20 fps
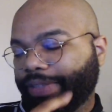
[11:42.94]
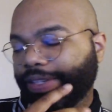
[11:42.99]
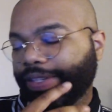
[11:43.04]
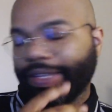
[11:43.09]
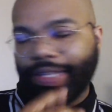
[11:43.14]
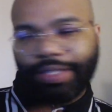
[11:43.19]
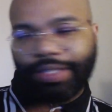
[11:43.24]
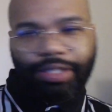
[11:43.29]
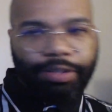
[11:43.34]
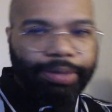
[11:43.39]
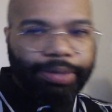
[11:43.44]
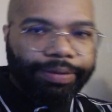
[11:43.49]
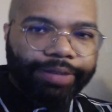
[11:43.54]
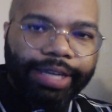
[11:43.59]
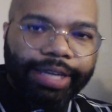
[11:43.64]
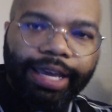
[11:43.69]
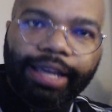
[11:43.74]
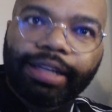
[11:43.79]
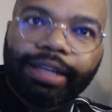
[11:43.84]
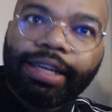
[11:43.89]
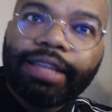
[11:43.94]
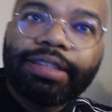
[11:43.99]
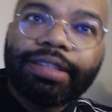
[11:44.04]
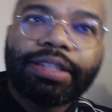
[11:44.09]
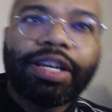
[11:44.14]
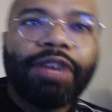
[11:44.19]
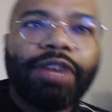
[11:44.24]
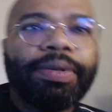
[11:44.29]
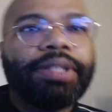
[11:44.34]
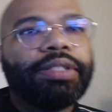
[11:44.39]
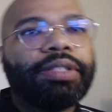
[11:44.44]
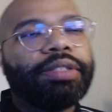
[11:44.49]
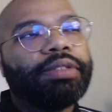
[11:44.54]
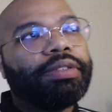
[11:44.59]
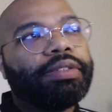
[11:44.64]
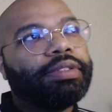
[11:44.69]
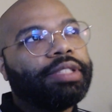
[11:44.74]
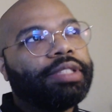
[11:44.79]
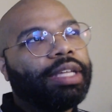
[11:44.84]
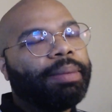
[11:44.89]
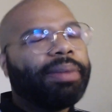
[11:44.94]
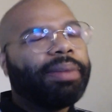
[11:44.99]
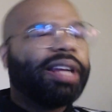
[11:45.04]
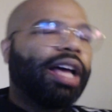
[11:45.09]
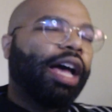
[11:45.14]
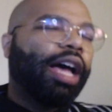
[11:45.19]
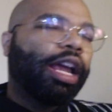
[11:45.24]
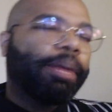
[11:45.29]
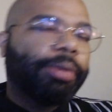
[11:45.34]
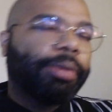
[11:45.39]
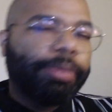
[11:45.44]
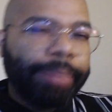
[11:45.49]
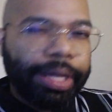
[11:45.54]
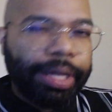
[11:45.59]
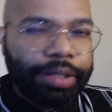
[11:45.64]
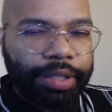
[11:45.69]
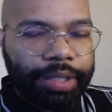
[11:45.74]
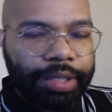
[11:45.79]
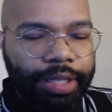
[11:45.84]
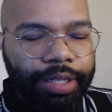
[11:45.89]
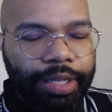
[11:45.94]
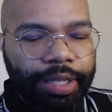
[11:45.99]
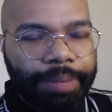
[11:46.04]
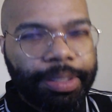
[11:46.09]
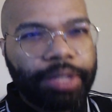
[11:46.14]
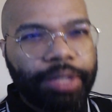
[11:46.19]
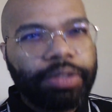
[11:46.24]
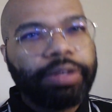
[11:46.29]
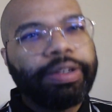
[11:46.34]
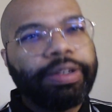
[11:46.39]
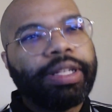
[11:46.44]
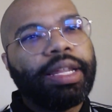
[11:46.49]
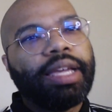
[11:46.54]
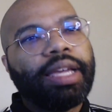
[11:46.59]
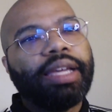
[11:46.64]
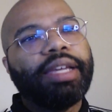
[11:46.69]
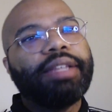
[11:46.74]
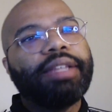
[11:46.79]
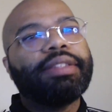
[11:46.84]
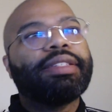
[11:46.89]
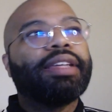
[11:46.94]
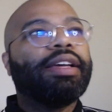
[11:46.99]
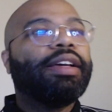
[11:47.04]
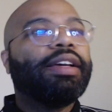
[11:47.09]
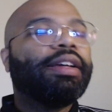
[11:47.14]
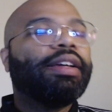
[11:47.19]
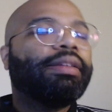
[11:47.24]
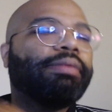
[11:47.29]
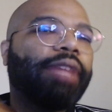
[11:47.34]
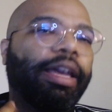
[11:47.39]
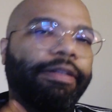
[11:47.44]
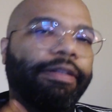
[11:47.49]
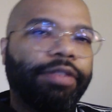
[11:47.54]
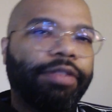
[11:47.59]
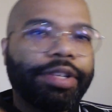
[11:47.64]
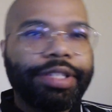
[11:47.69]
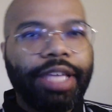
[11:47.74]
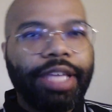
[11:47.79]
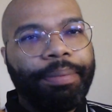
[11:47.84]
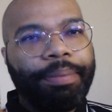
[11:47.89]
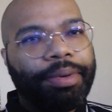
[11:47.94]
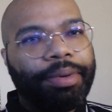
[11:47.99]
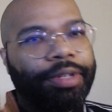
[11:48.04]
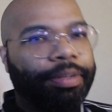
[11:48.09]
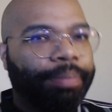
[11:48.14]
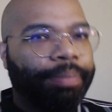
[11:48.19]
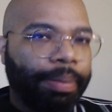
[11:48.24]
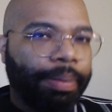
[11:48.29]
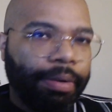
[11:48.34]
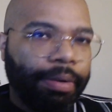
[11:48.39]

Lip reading: So with that, let's go into some of the honorable mentions in terms of storylines. Like, for example, do Pip and